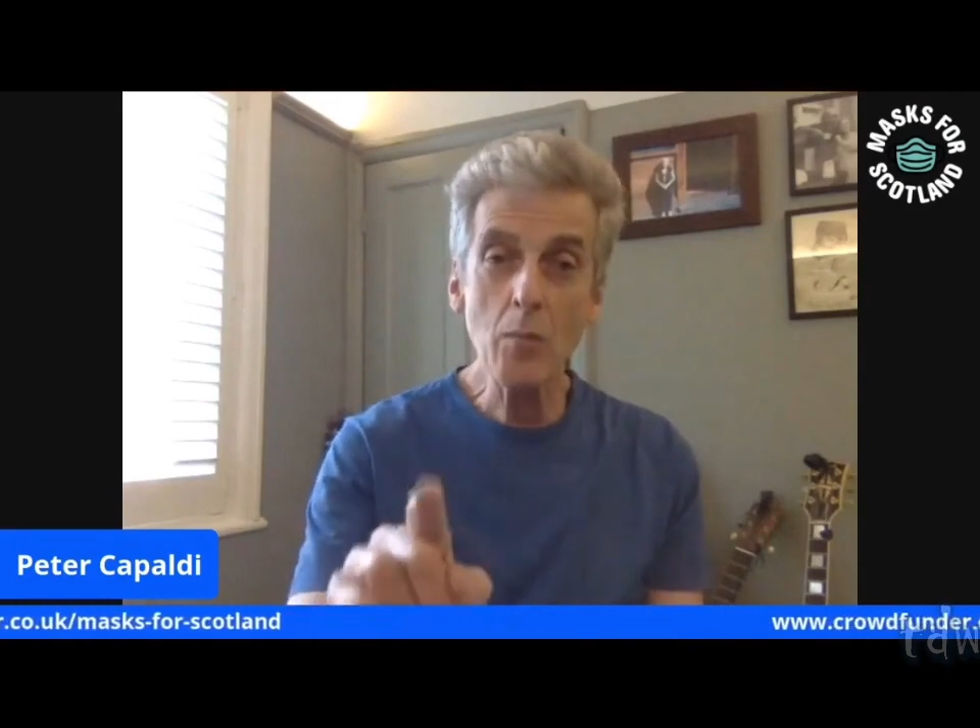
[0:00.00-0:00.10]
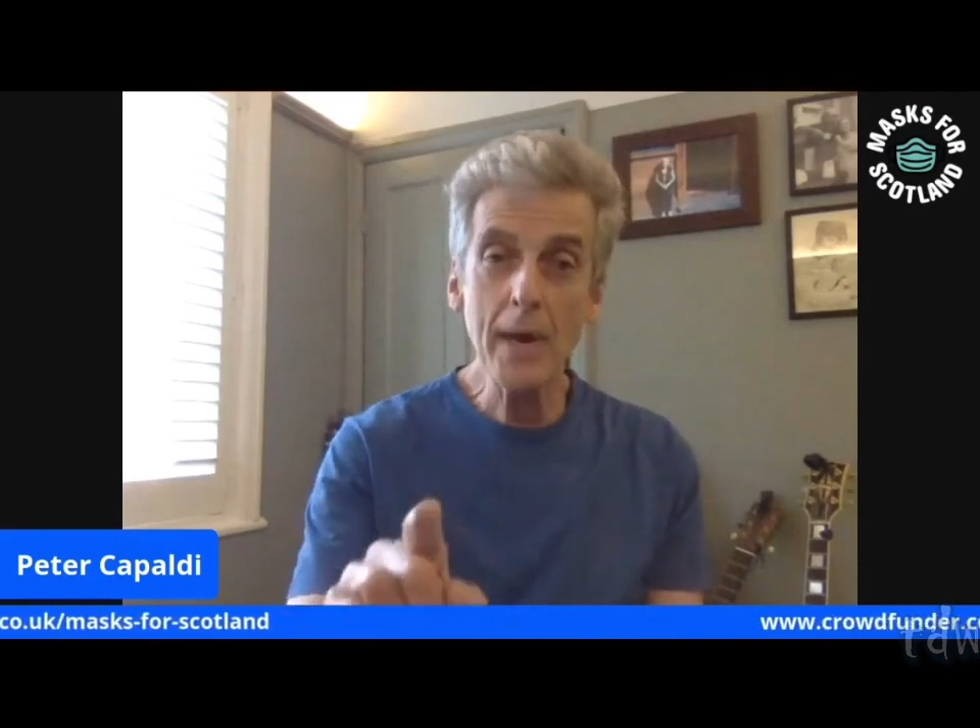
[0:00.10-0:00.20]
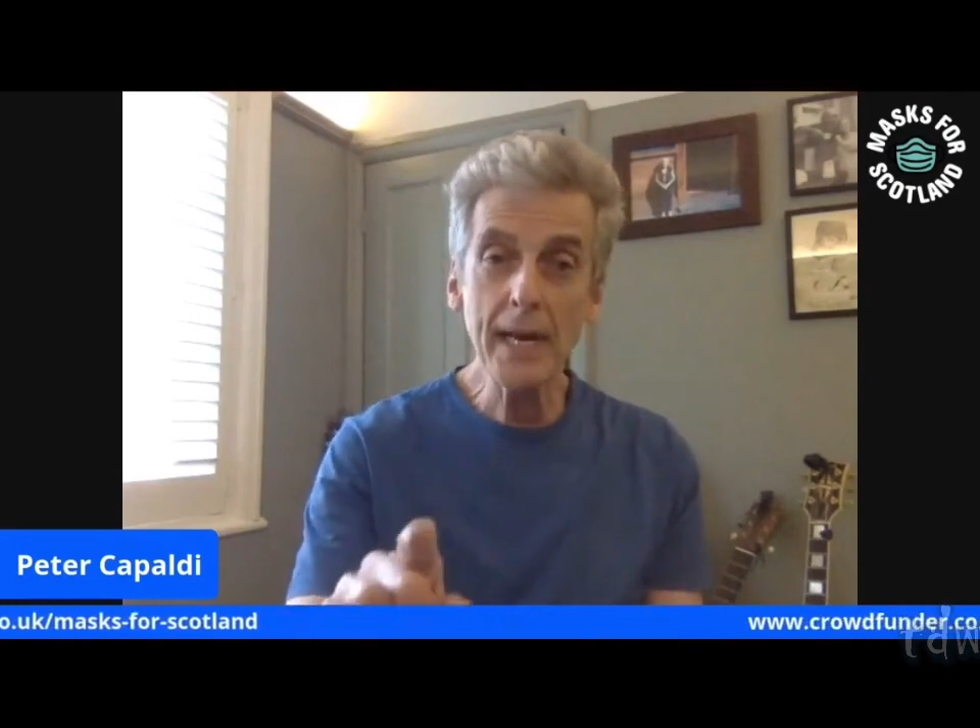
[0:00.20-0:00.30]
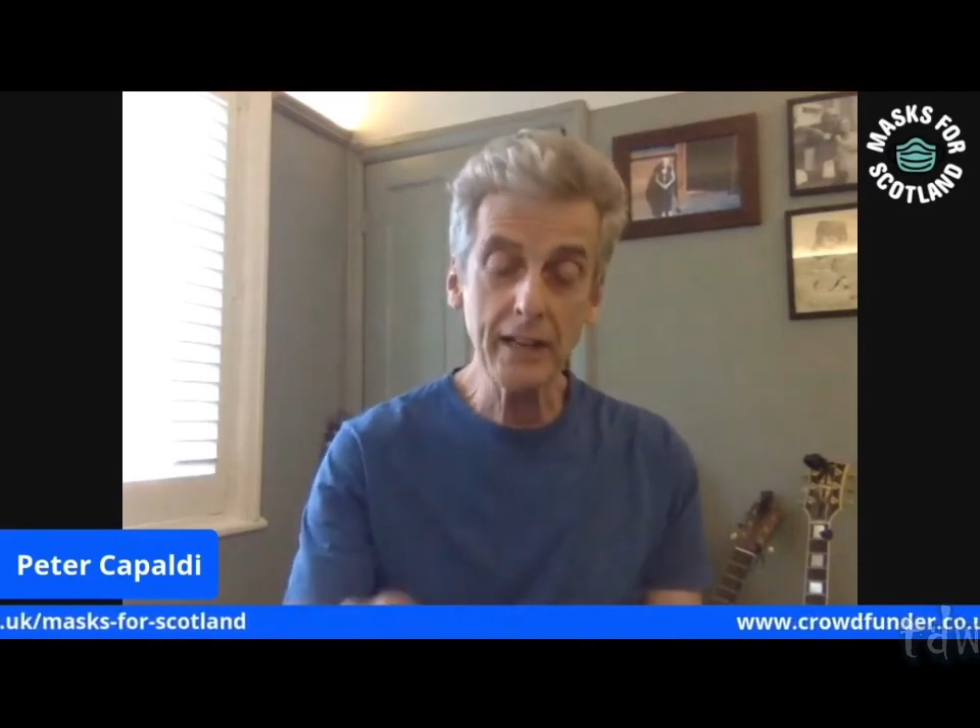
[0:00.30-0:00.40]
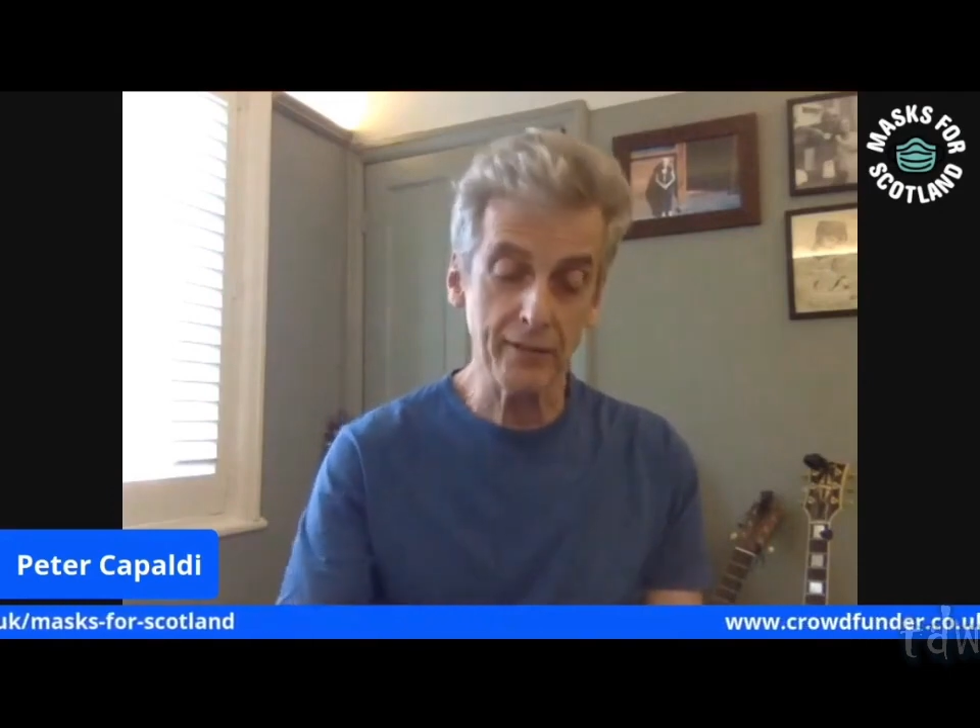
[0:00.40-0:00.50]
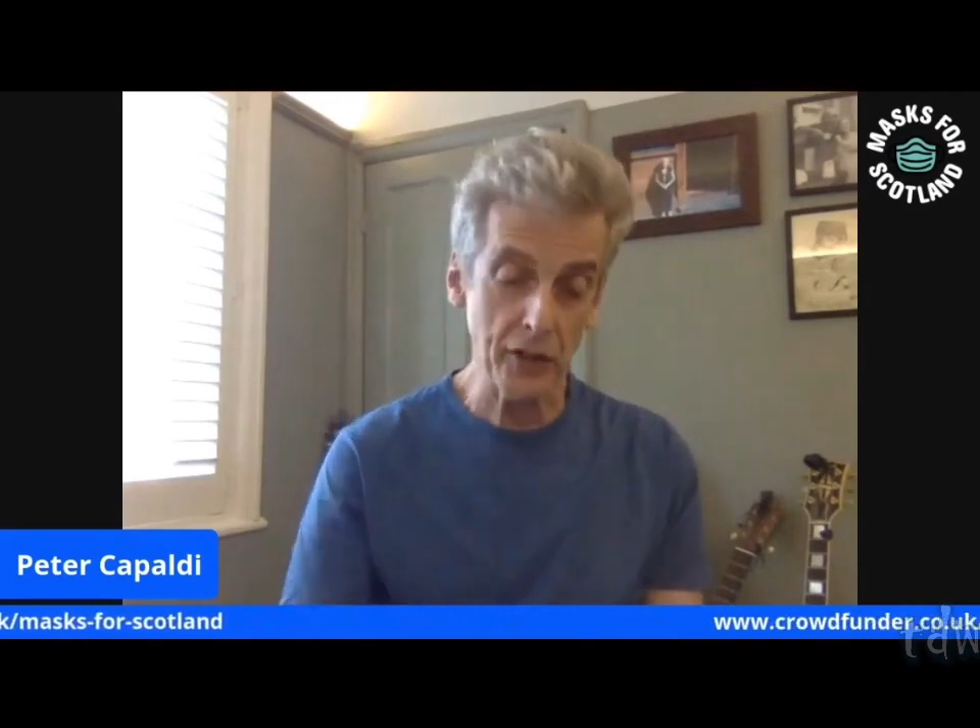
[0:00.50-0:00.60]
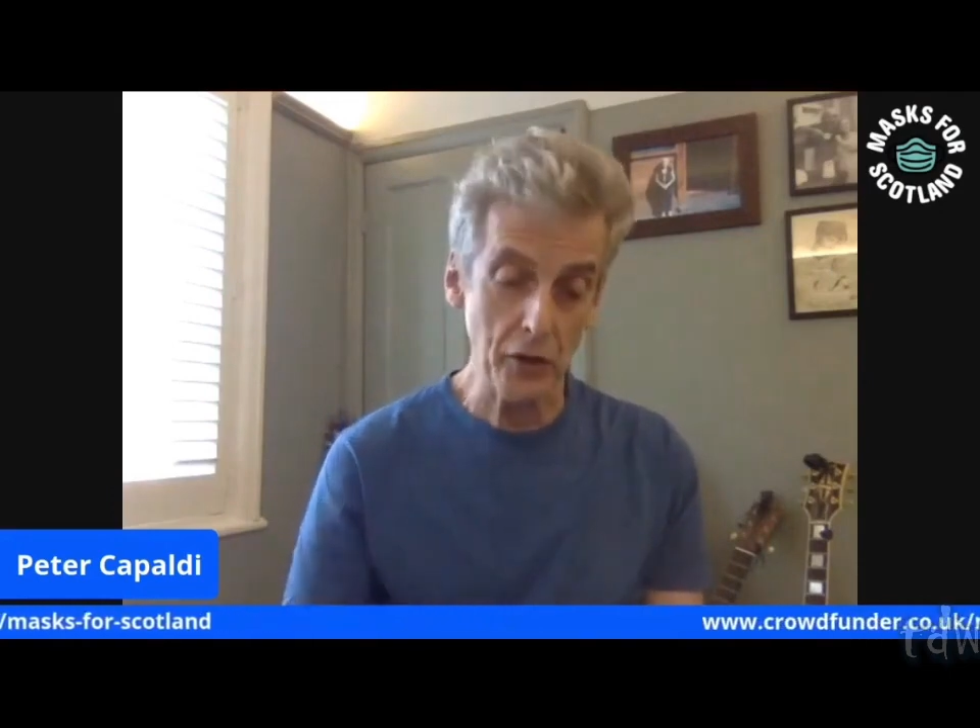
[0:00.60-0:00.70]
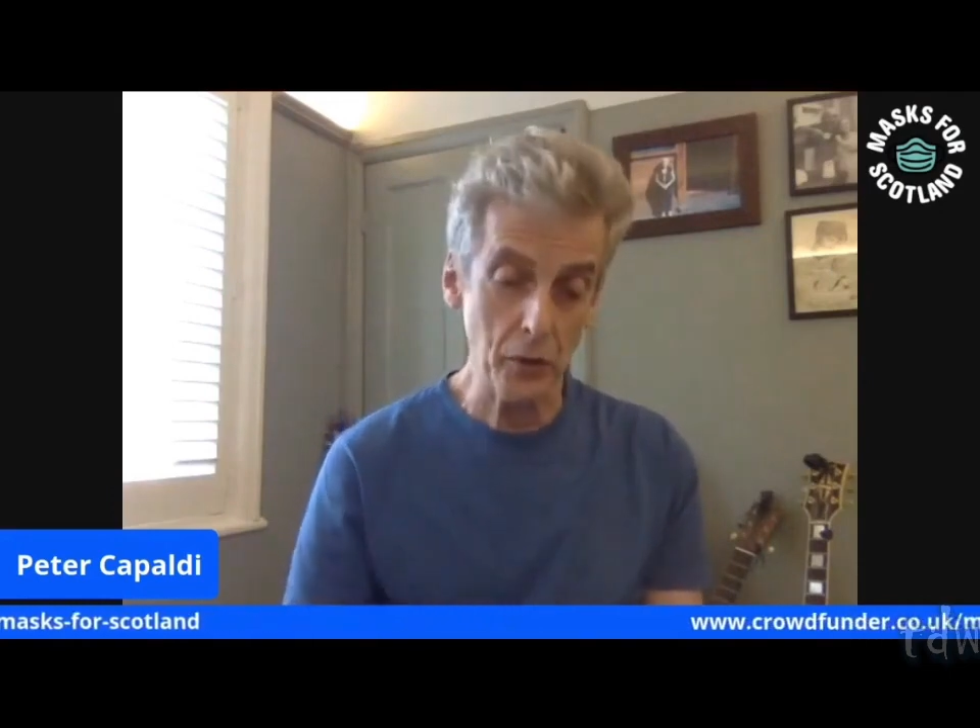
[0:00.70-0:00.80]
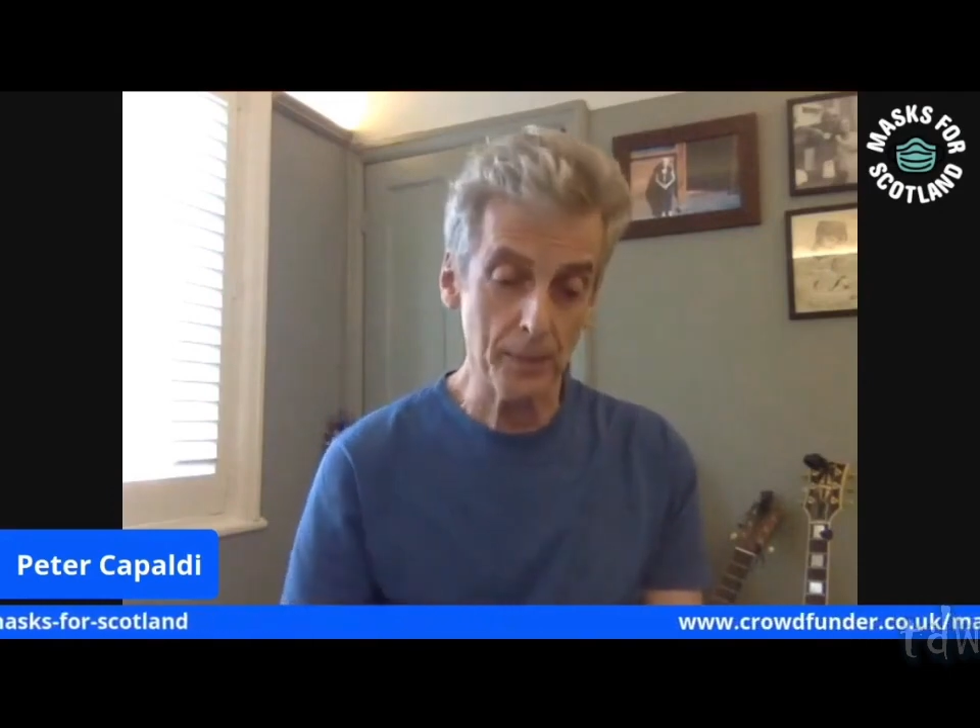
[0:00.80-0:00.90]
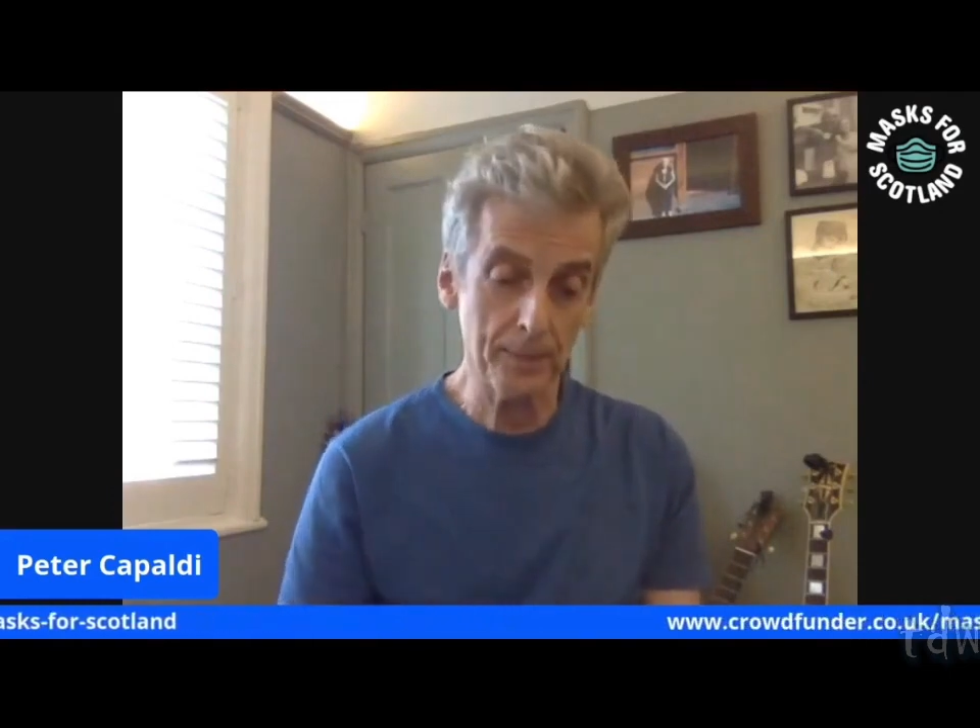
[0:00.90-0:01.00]
How many
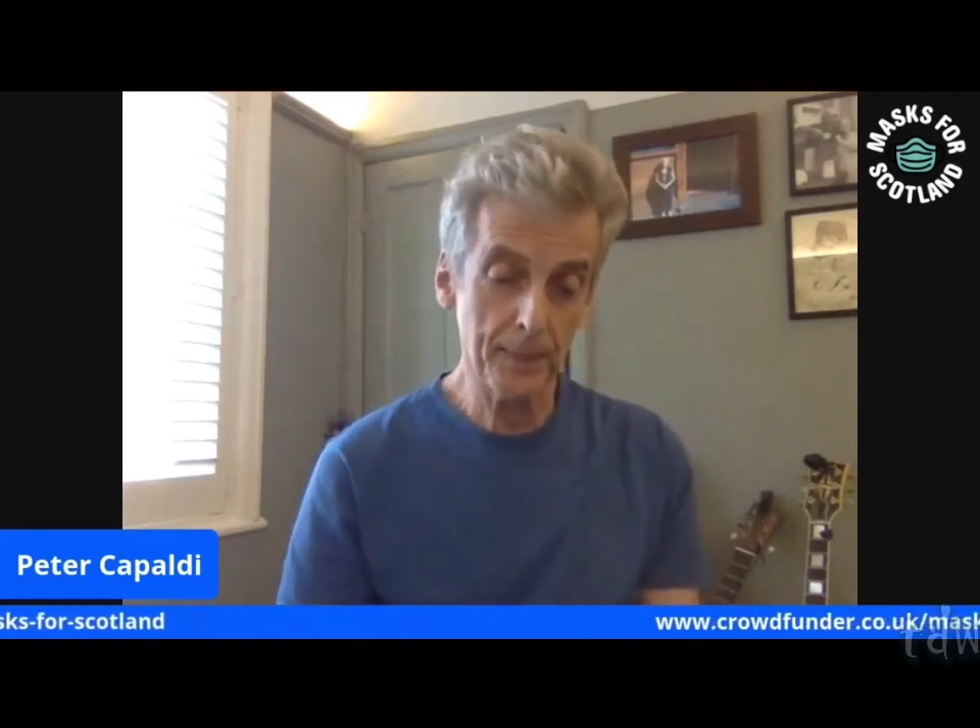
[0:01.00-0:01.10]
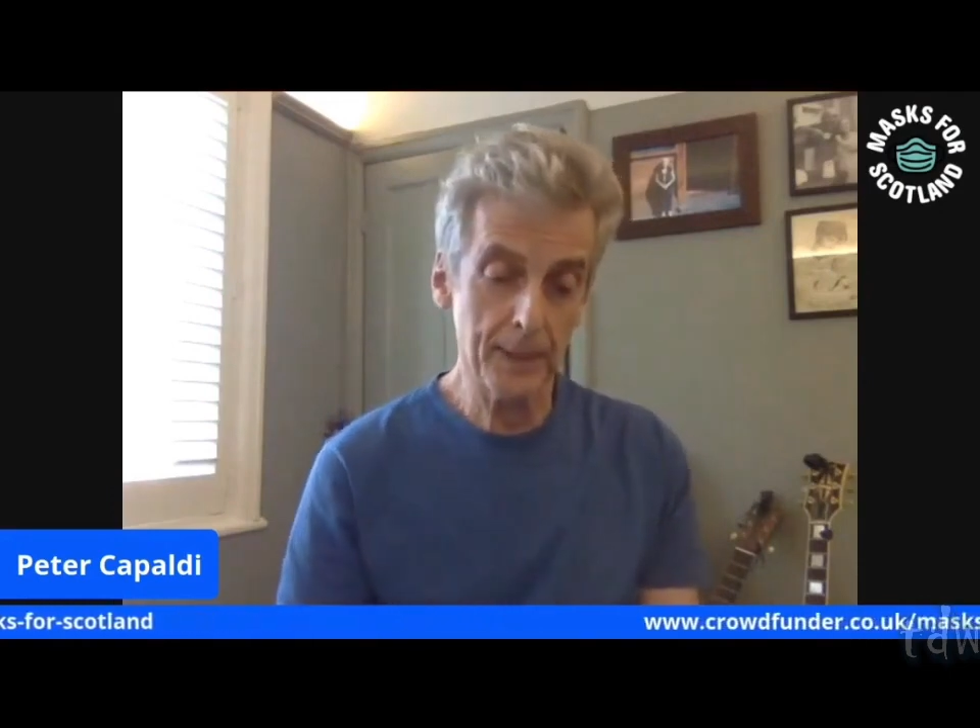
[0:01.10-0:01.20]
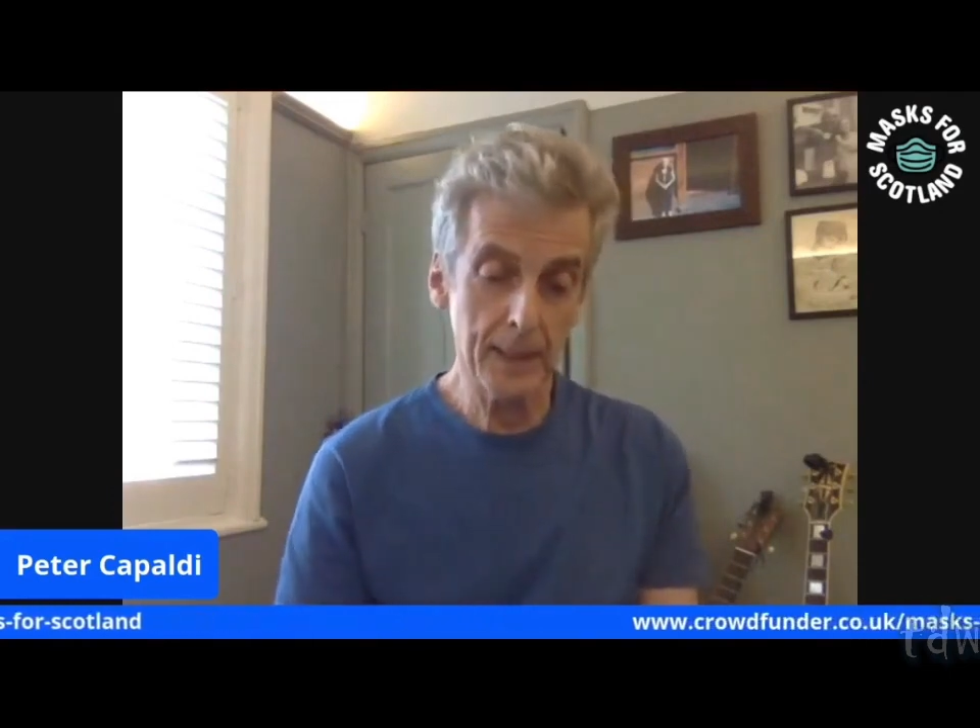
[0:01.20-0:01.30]
of you